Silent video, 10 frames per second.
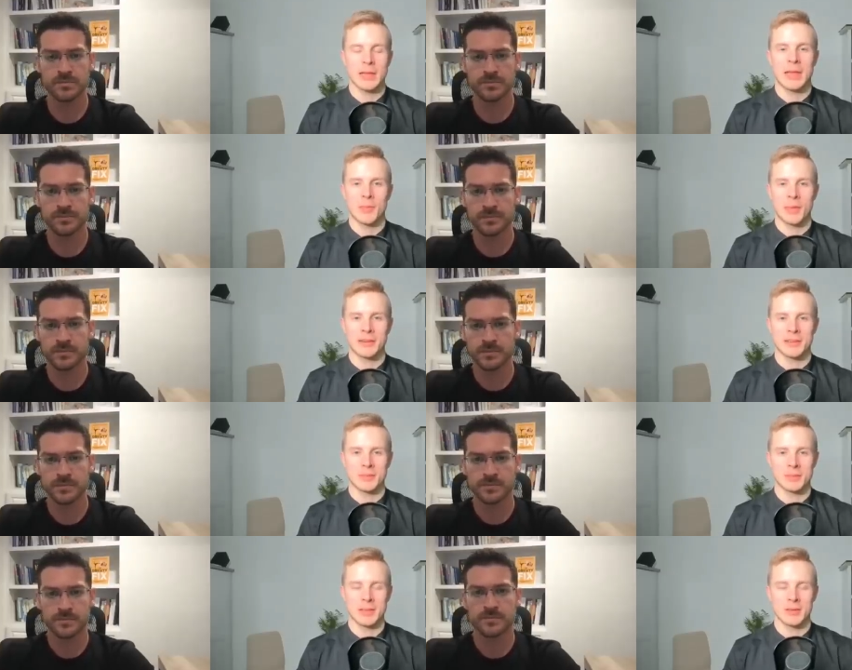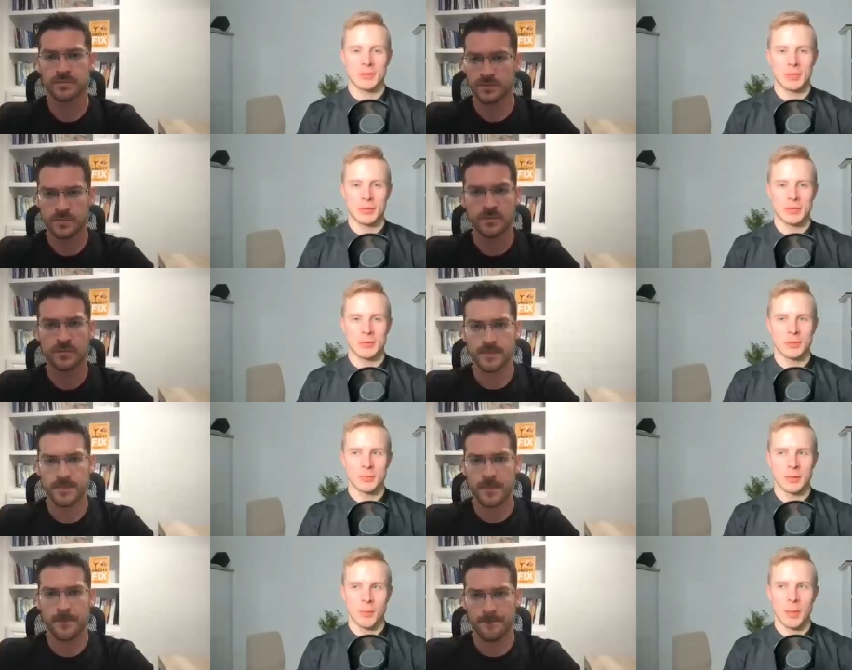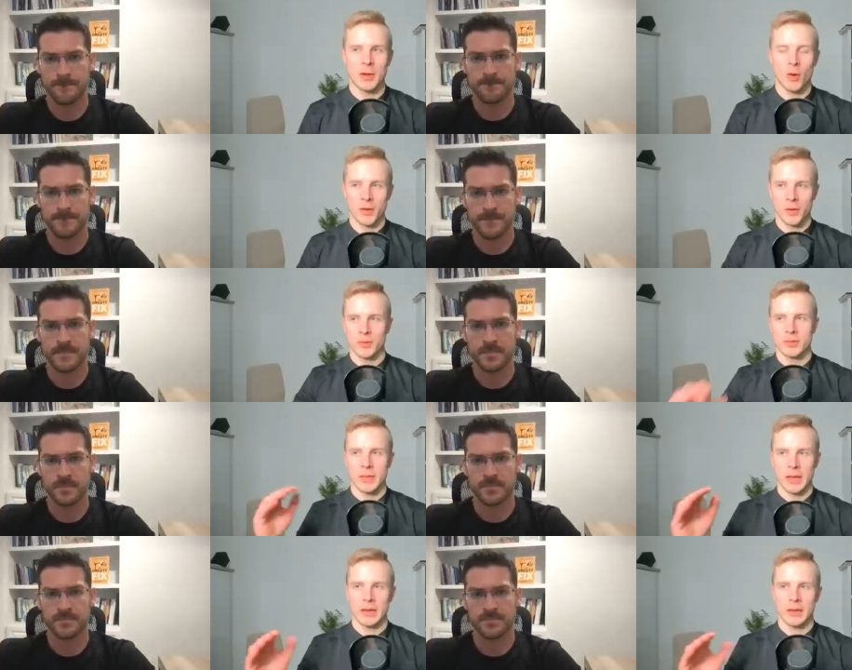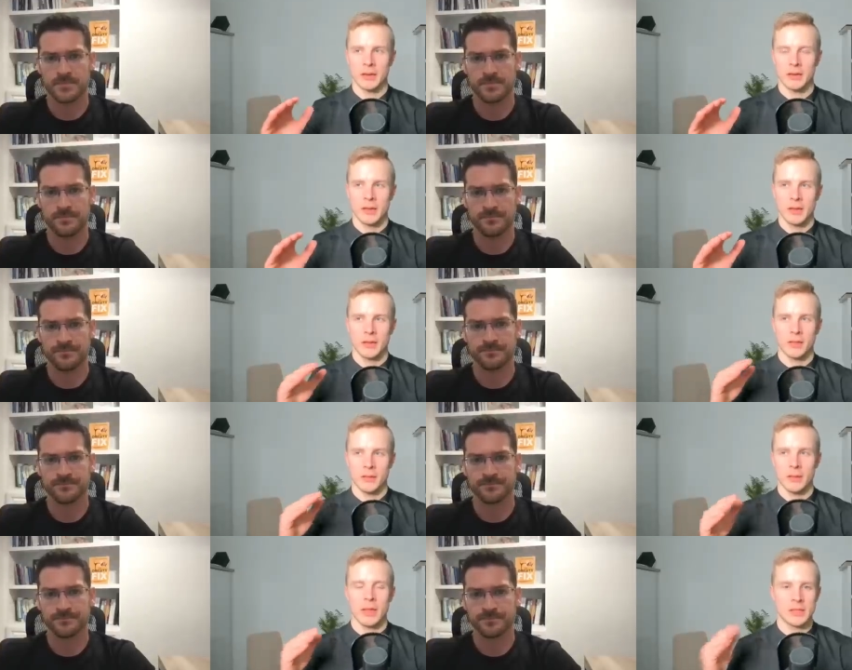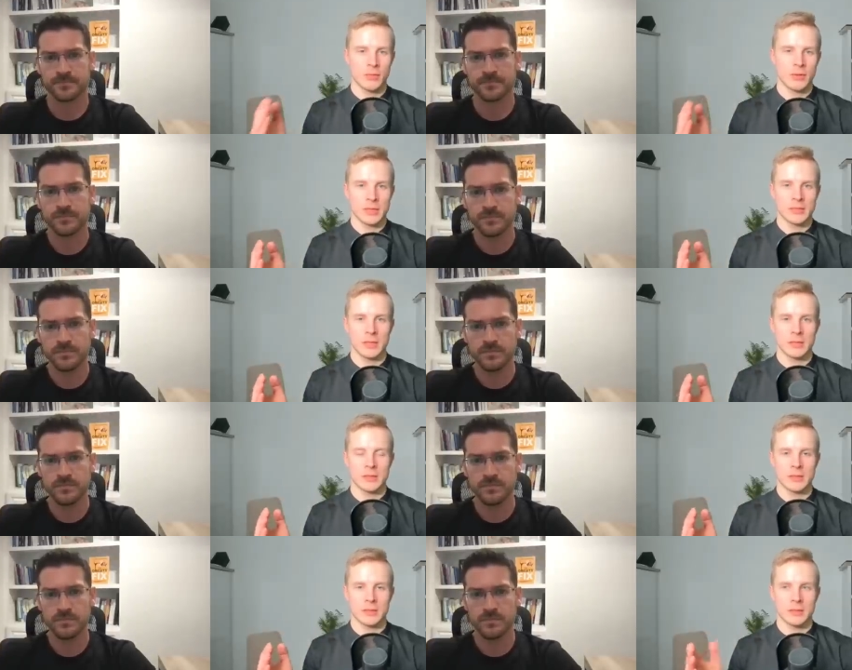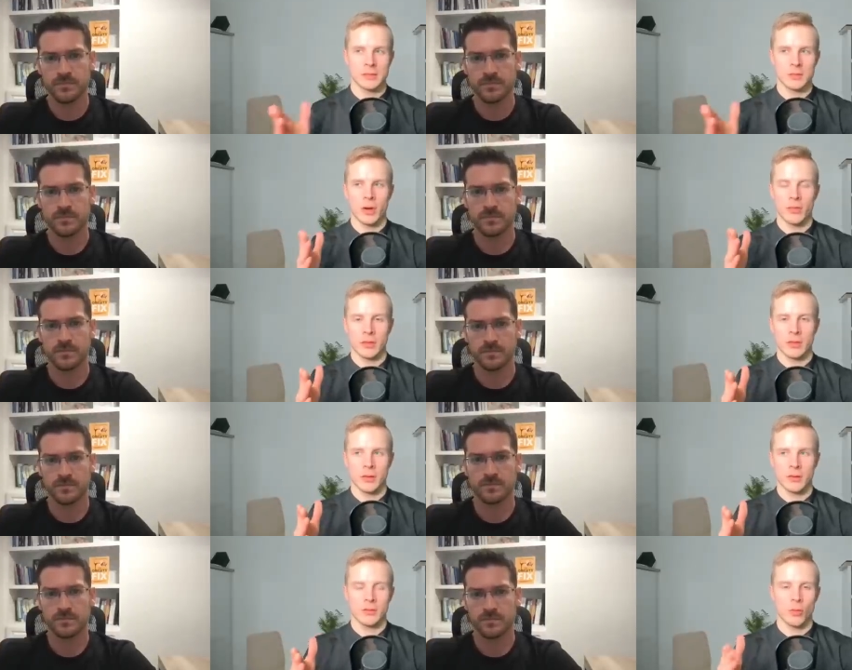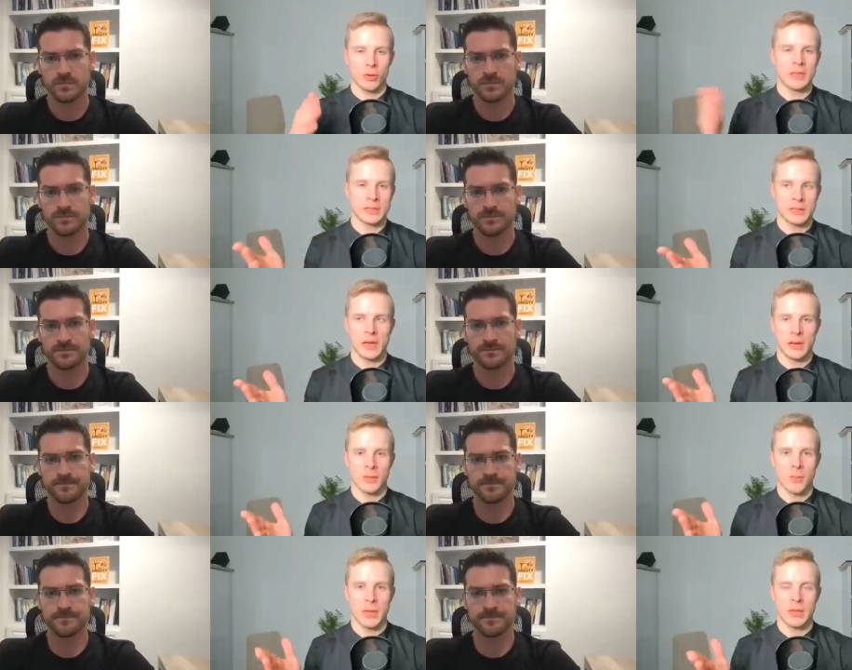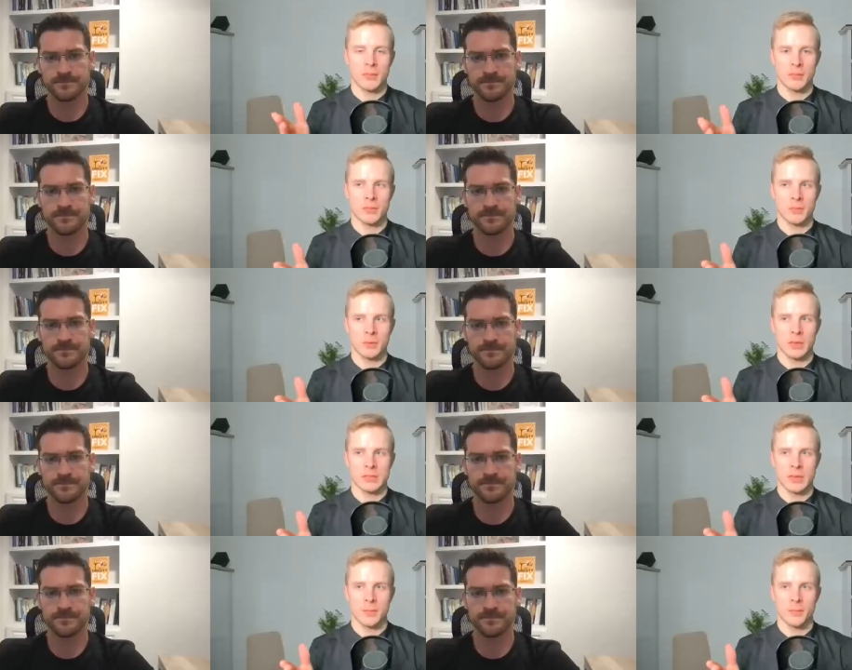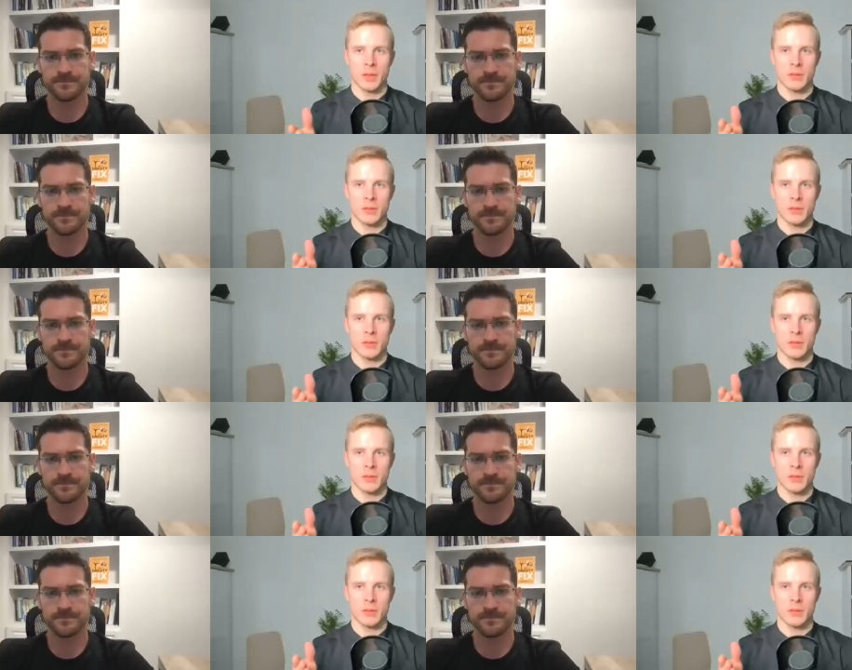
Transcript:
Speaker 1: and mechanisms that contribute to this, but the main overview is yeah, like insulin resistance is one of the or is the kind of the main let's say